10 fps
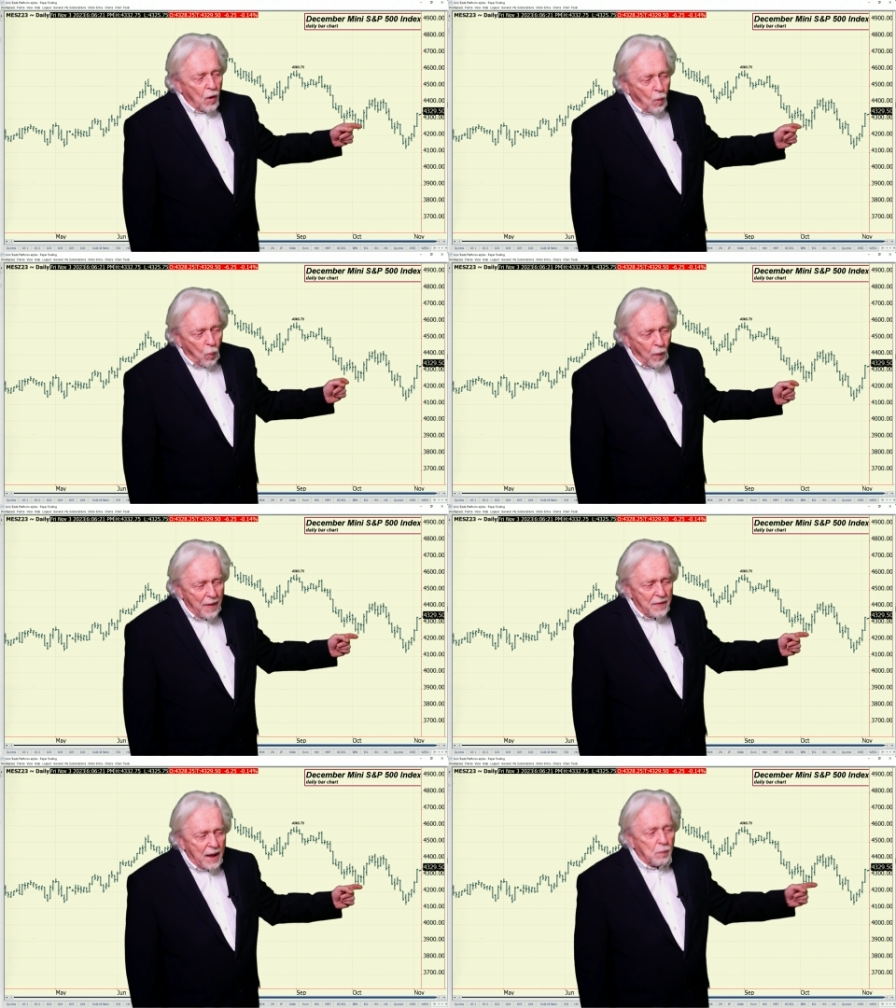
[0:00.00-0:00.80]

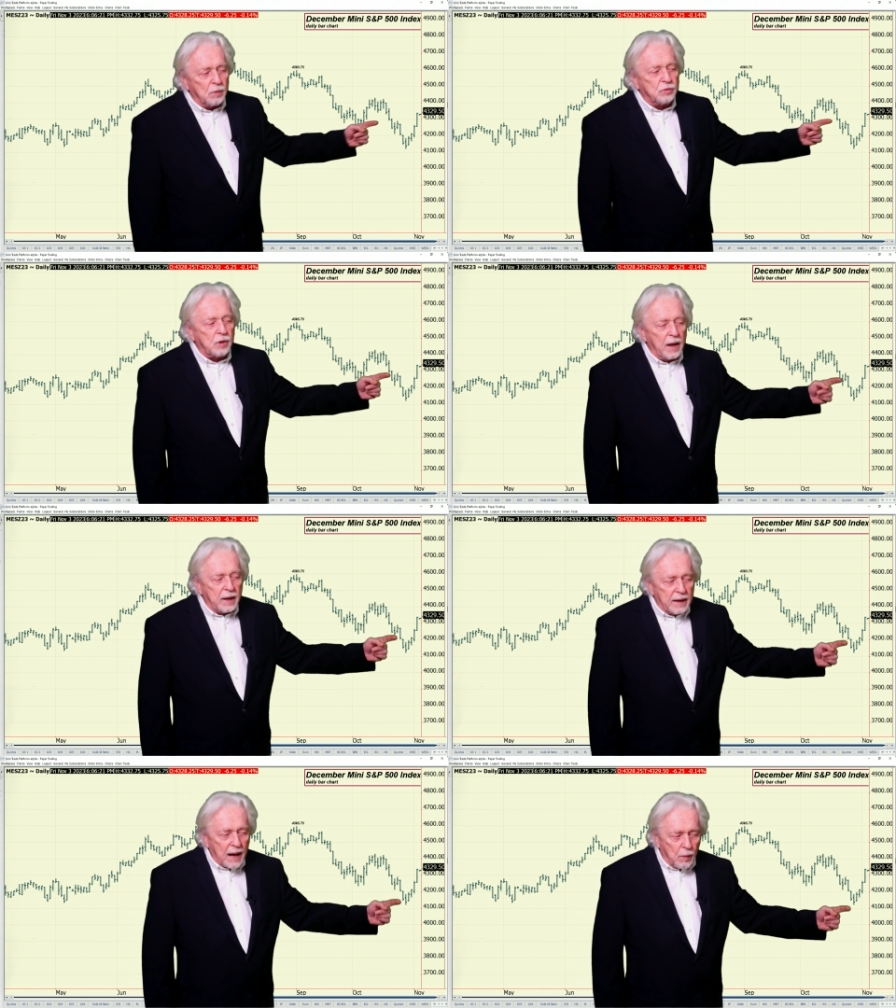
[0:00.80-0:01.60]
When that was
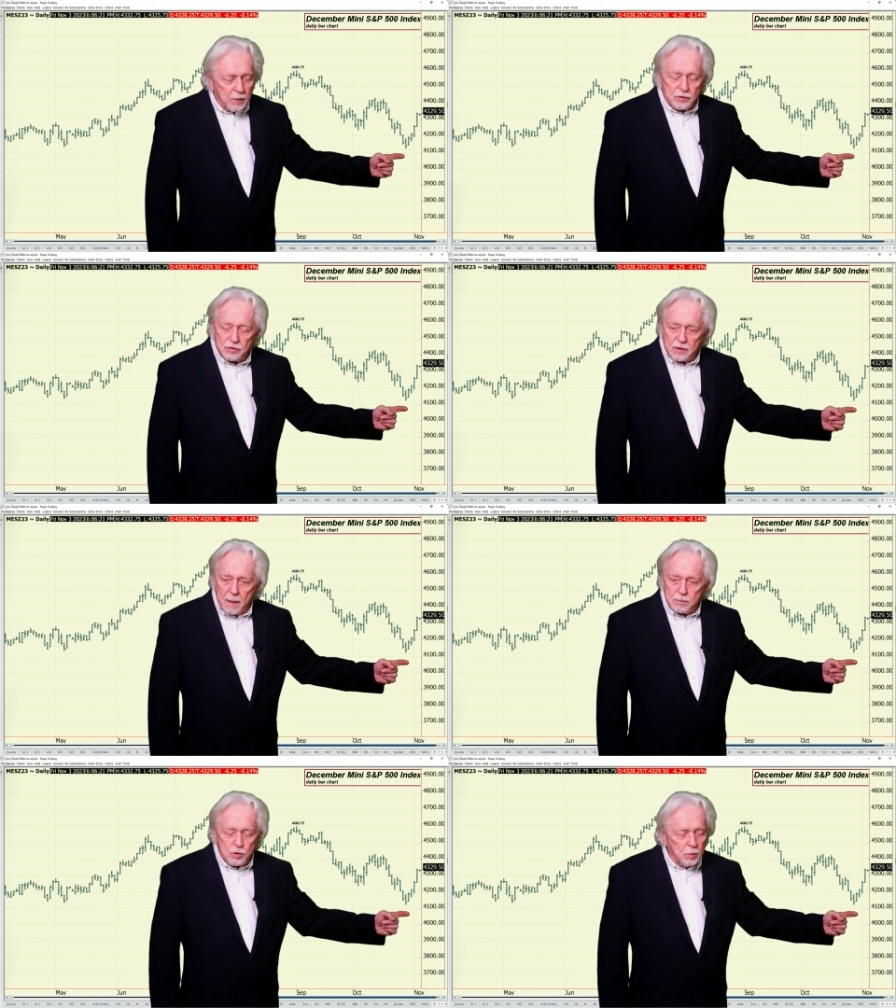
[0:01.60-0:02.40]
taken out, we
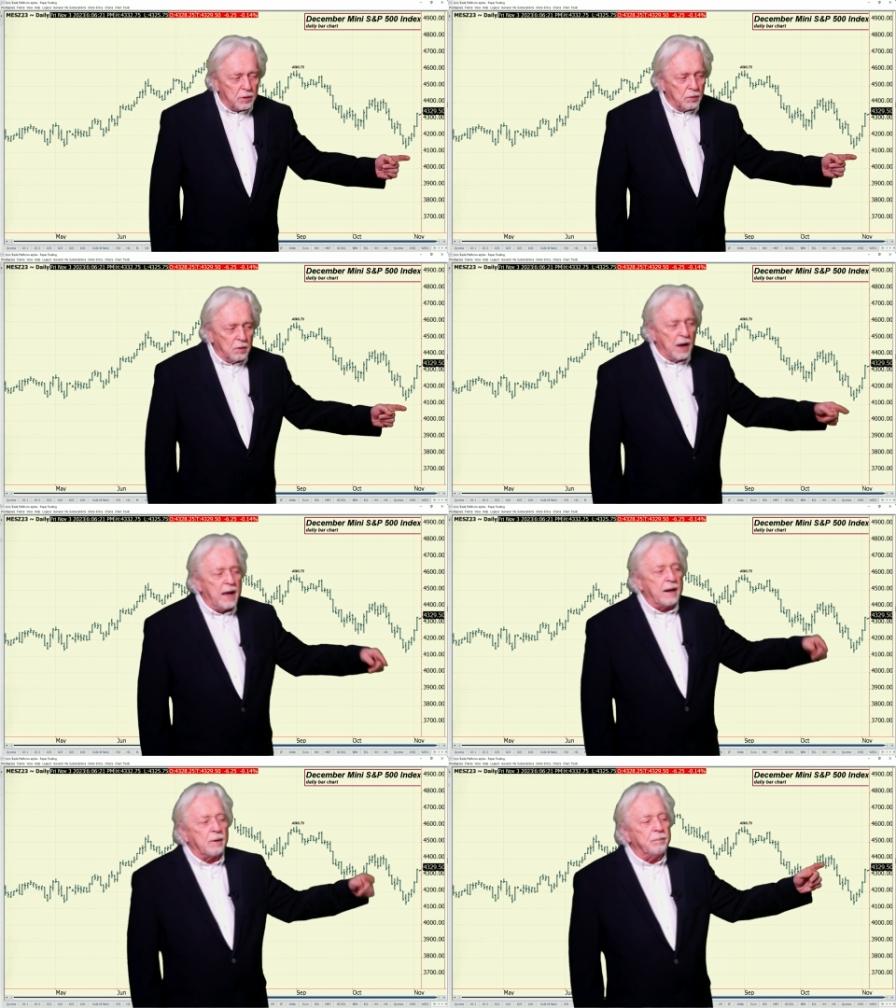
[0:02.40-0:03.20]
stepped to a new
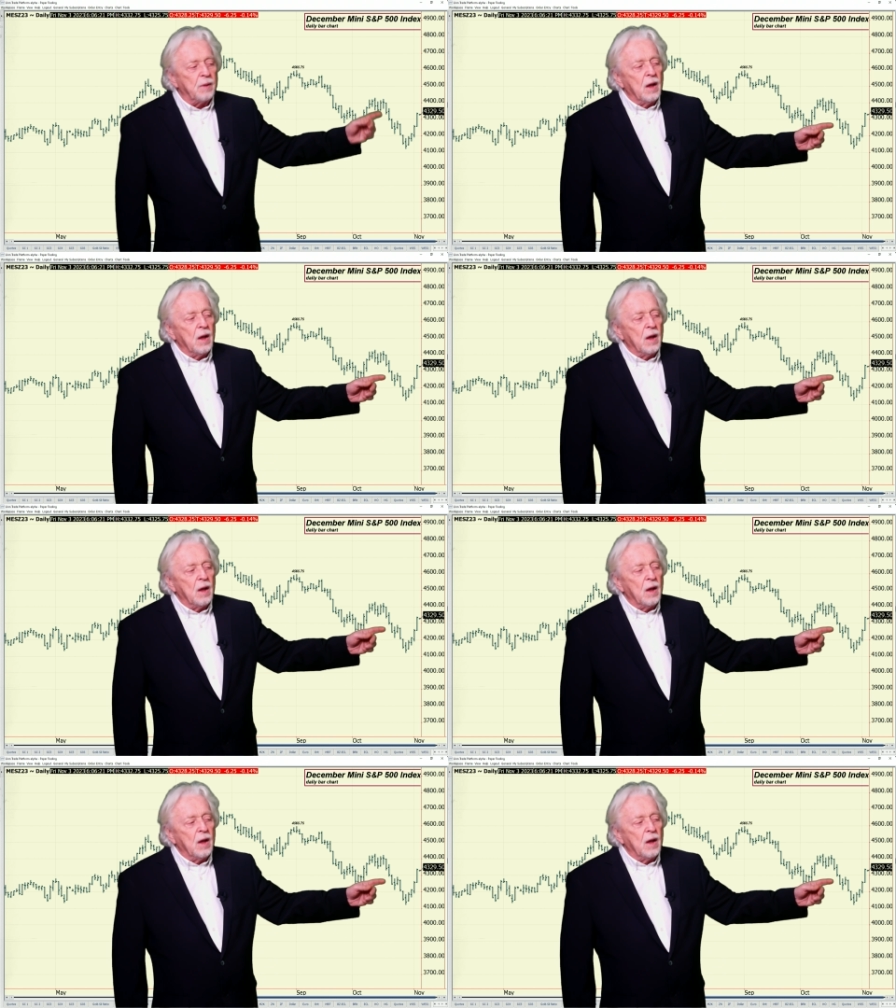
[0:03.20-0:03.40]
ladder.